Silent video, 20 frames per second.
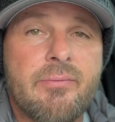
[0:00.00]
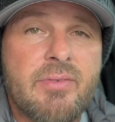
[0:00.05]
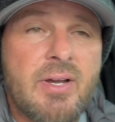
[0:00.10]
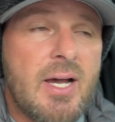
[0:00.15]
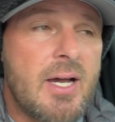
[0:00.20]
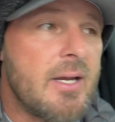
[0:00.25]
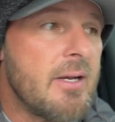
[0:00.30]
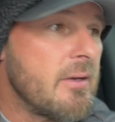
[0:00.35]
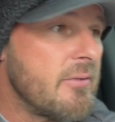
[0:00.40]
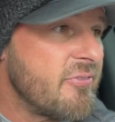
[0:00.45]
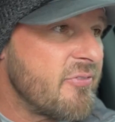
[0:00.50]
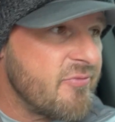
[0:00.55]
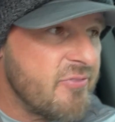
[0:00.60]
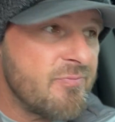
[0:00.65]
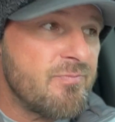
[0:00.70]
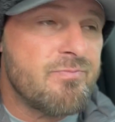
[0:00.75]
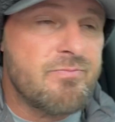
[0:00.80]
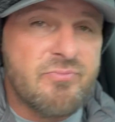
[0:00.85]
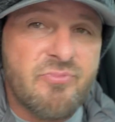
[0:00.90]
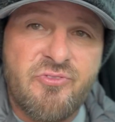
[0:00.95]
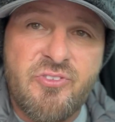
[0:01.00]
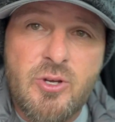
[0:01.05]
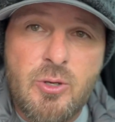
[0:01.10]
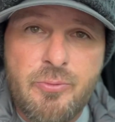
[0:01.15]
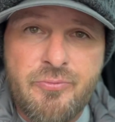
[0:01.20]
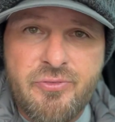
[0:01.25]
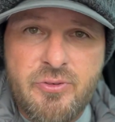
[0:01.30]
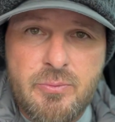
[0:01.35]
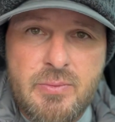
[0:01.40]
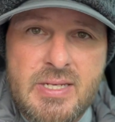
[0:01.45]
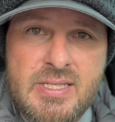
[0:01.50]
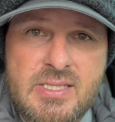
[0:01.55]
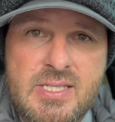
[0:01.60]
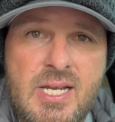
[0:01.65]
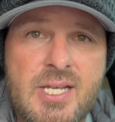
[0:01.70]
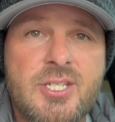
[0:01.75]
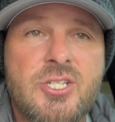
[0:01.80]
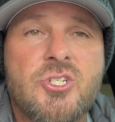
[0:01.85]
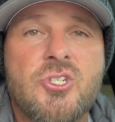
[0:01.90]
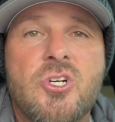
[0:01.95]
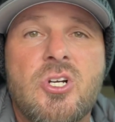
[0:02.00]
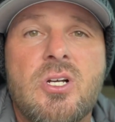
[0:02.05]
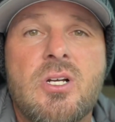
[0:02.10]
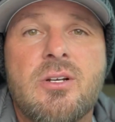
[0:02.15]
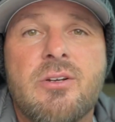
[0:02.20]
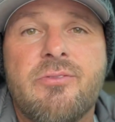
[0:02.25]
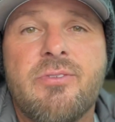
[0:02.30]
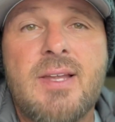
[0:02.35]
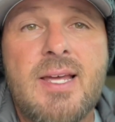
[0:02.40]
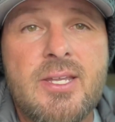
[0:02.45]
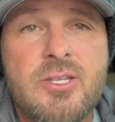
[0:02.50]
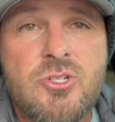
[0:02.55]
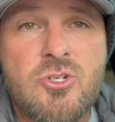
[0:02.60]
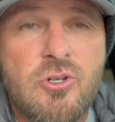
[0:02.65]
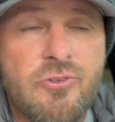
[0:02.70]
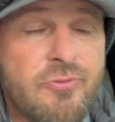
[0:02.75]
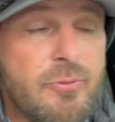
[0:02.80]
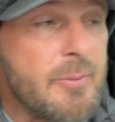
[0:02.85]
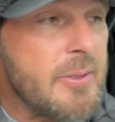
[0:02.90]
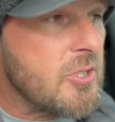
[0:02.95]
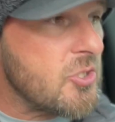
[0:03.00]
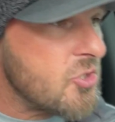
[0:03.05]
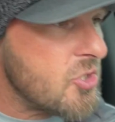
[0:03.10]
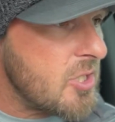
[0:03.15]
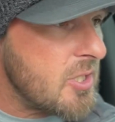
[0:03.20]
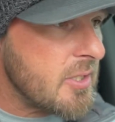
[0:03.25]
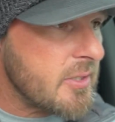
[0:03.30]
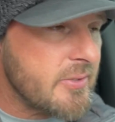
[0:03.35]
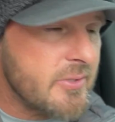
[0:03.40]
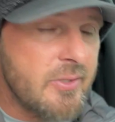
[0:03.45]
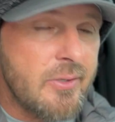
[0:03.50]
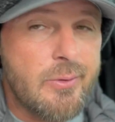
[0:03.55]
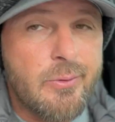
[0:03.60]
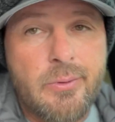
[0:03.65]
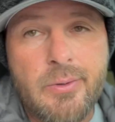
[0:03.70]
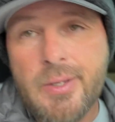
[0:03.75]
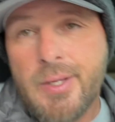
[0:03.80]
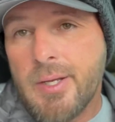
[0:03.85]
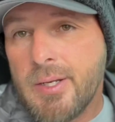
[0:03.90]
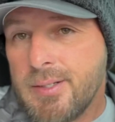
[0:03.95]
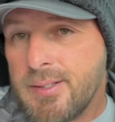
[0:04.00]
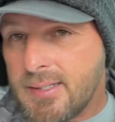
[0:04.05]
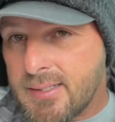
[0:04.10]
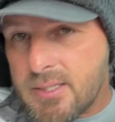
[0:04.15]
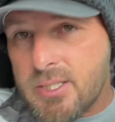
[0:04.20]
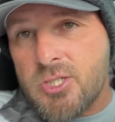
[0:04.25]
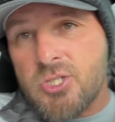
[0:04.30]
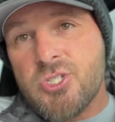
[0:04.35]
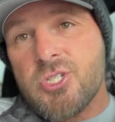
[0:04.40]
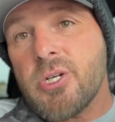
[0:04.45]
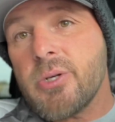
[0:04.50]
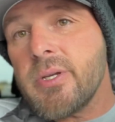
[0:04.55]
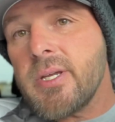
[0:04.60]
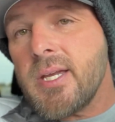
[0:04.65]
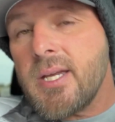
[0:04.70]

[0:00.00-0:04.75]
got to film from inside the truck, fly the drone from in the truck. So nothing to show you